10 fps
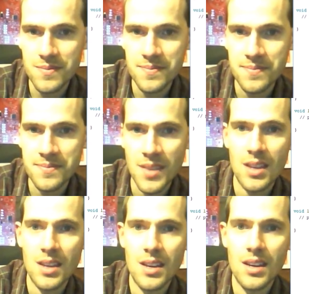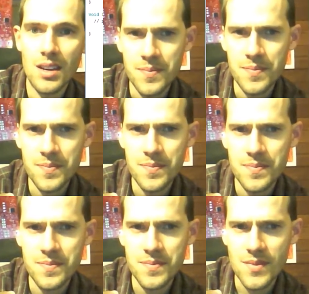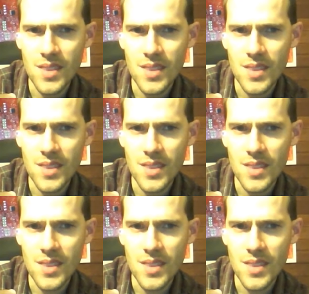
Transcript: [no speech]